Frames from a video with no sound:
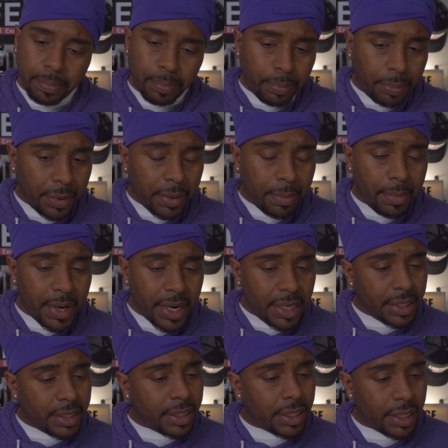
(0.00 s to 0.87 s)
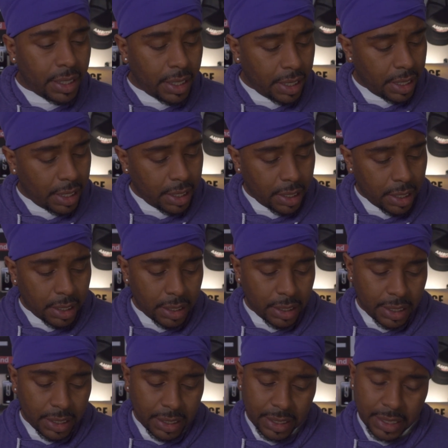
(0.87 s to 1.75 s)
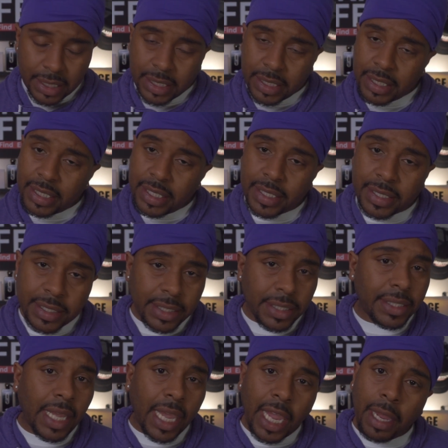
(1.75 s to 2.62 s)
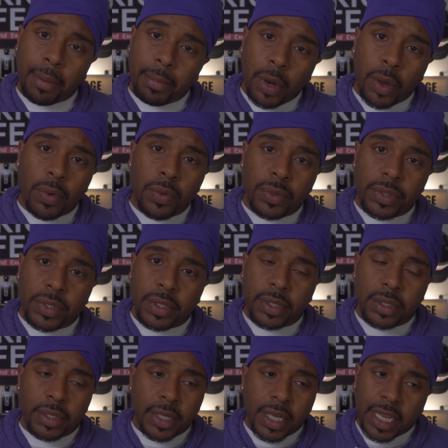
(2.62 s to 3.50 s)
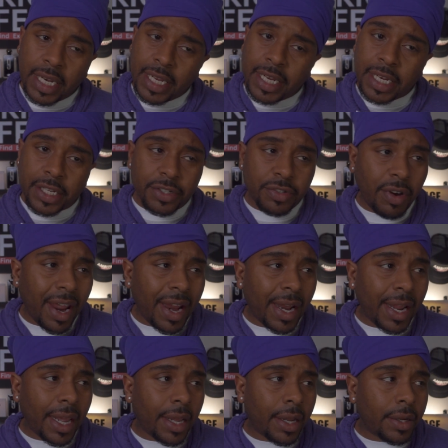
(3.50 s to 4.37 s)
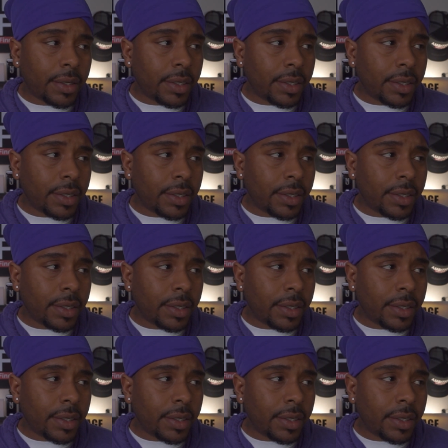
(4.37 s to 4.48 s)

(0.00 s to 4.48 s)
pretty much the same notes, and then the dry down,